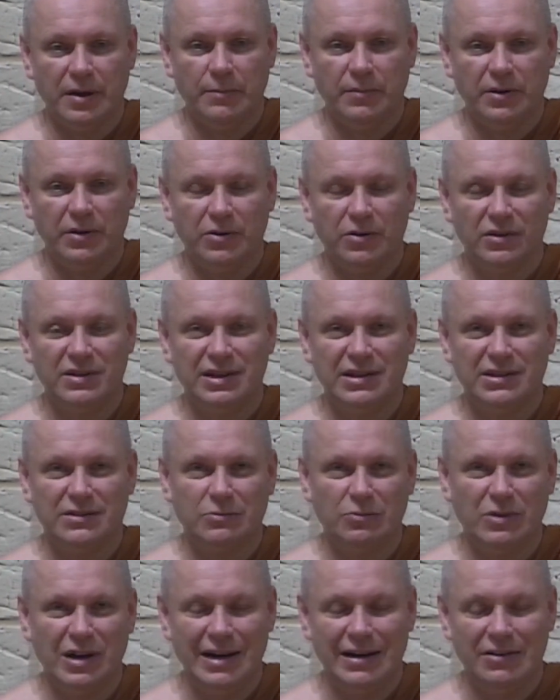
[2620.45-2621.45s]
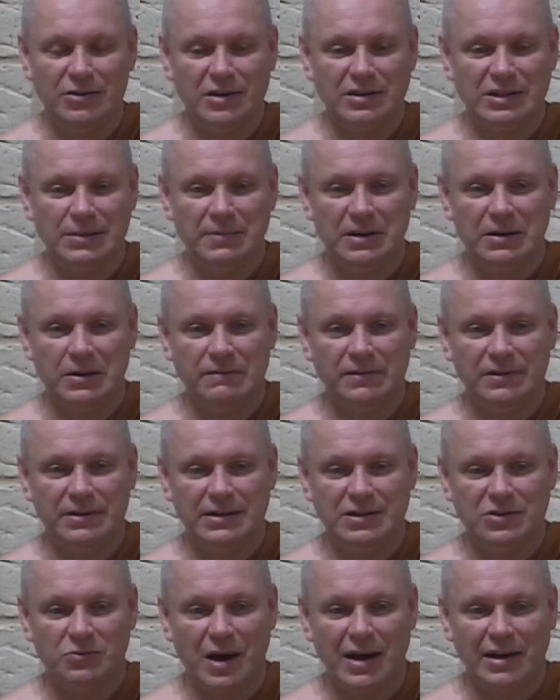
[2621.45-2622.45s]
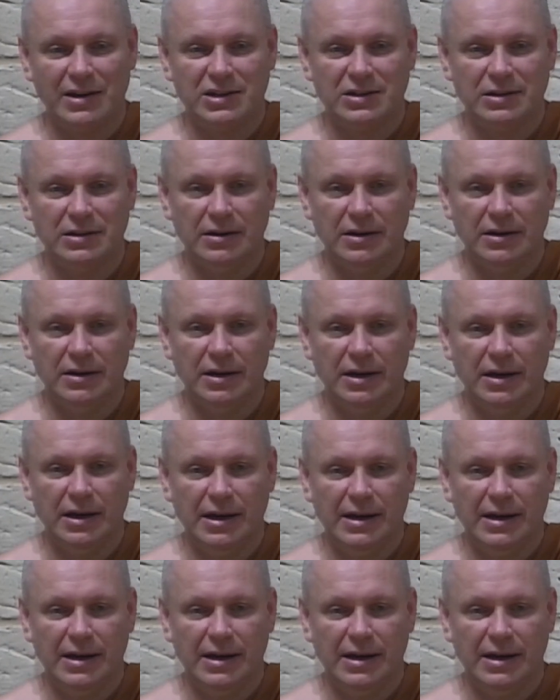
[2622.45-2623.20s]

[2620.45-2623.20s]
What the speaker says: because it's really just a bit of a distraction.